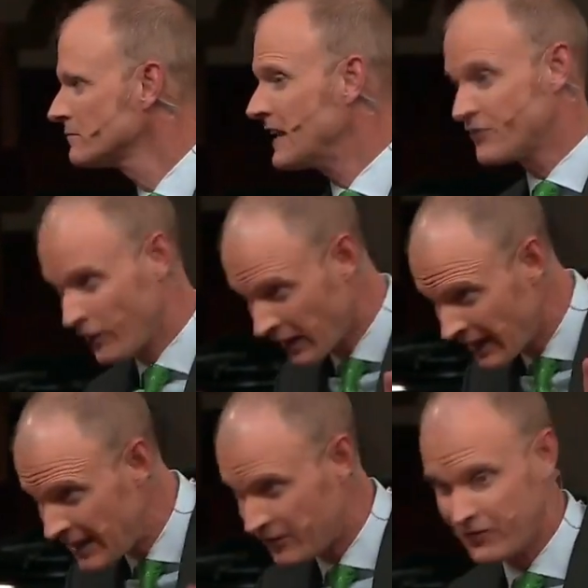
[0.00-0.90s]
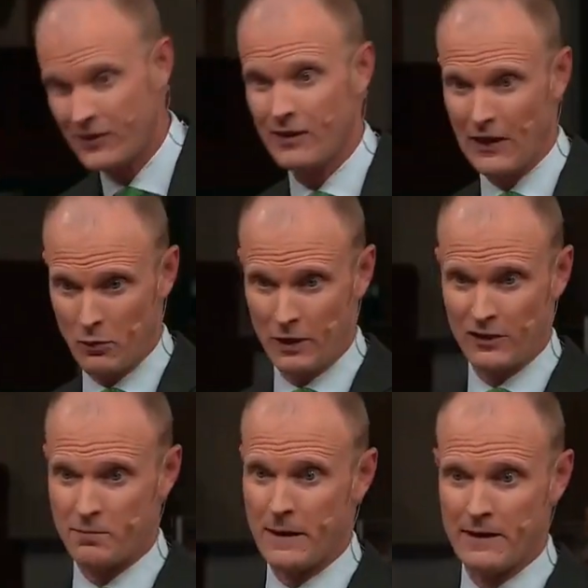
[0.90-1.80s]
That's the least they would
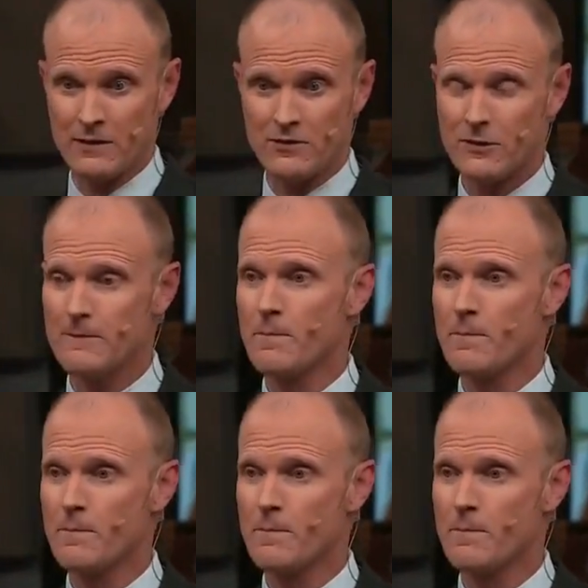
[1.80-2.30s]
experience.